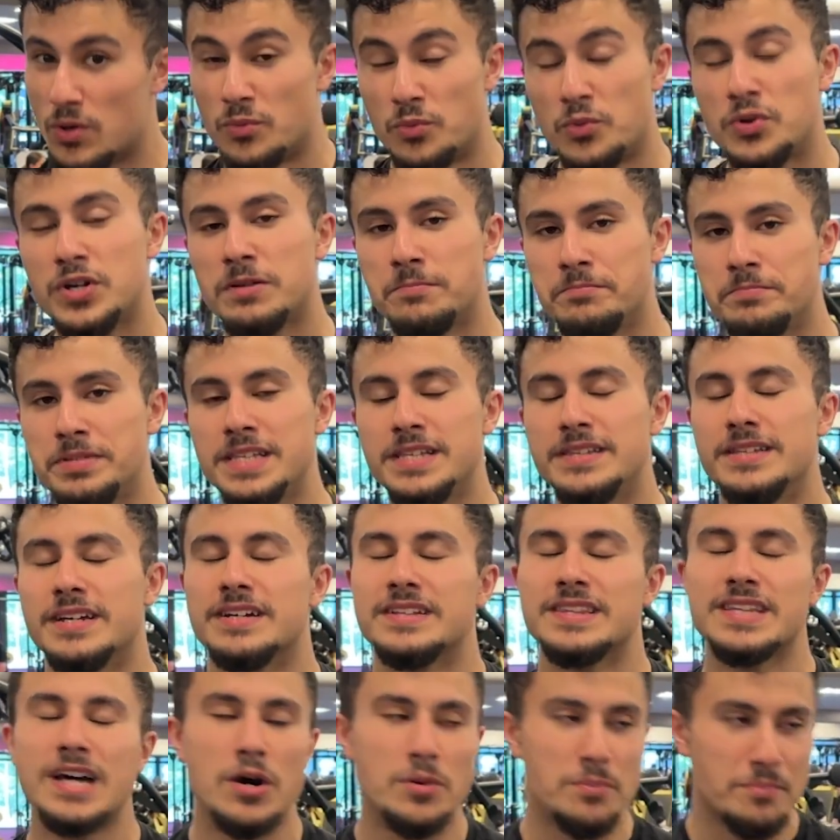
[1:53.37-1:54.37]
will be there.
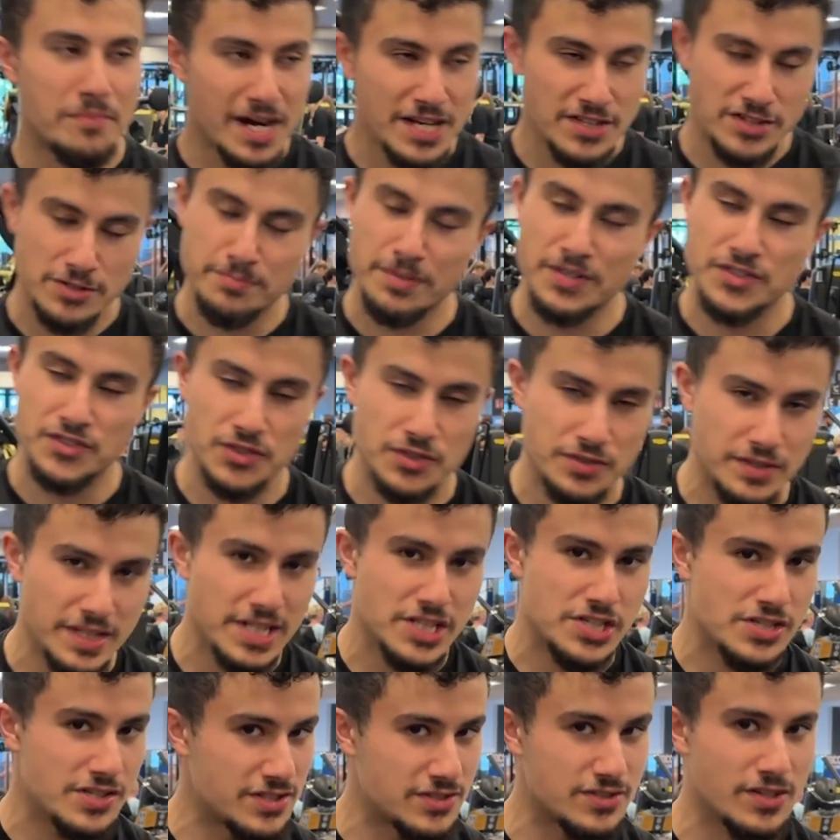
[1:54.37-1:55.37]
Now, mind to muscle
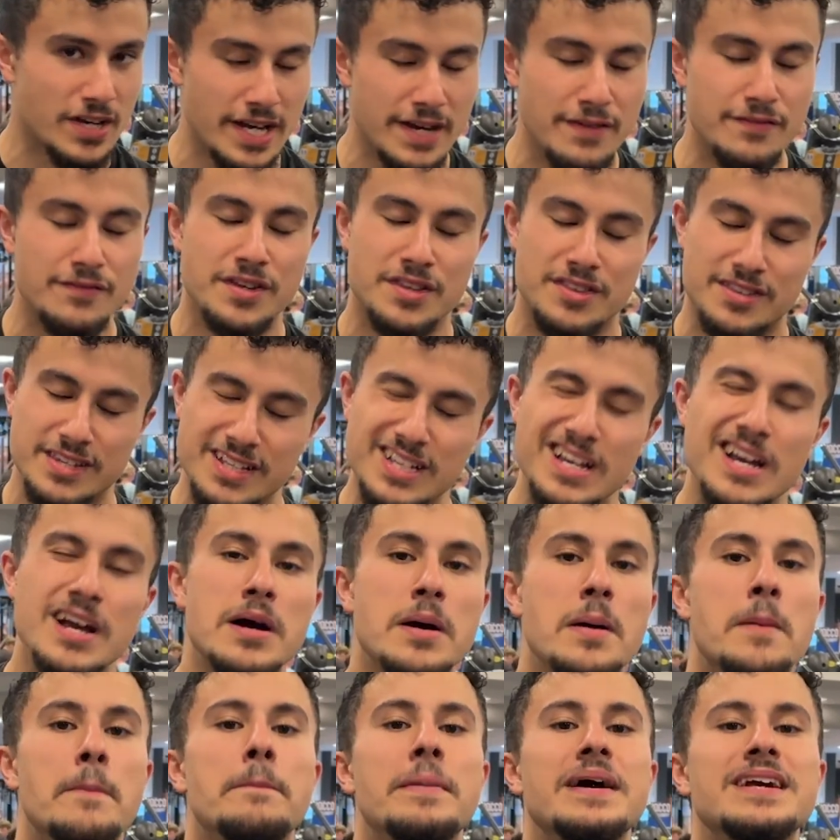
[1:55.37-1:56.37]
connection is not everything,
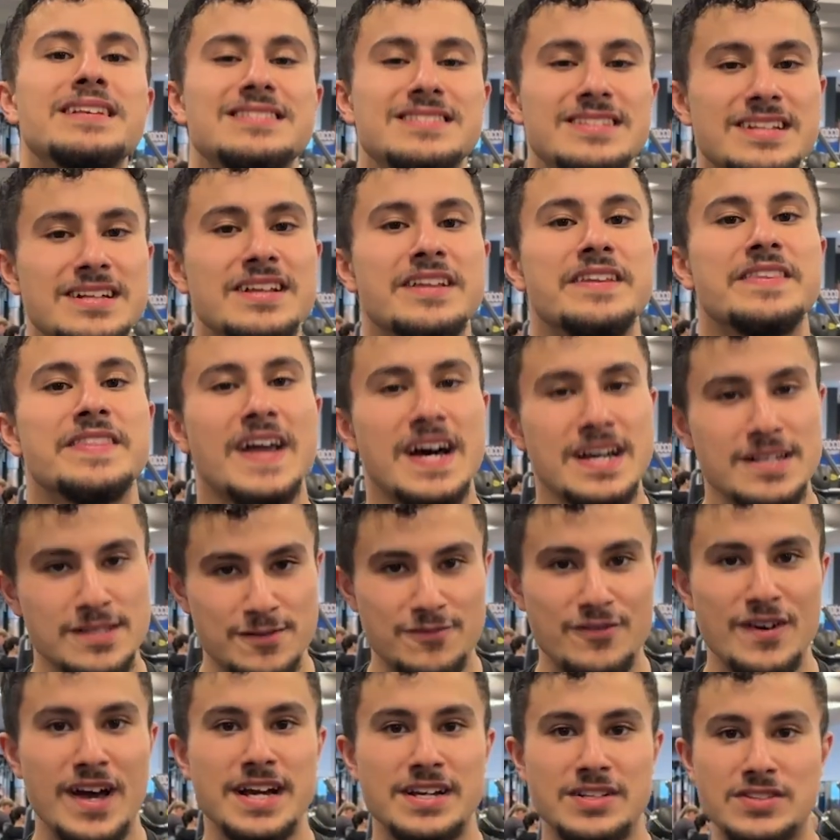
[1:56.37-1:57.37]
but it's still a nice
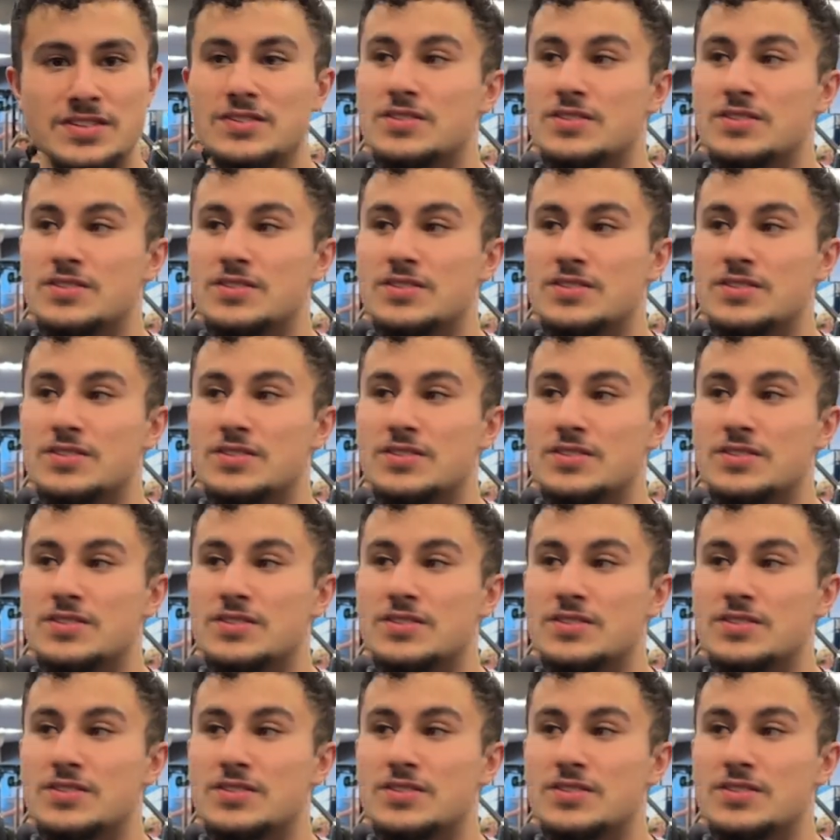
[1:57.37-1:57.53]
factor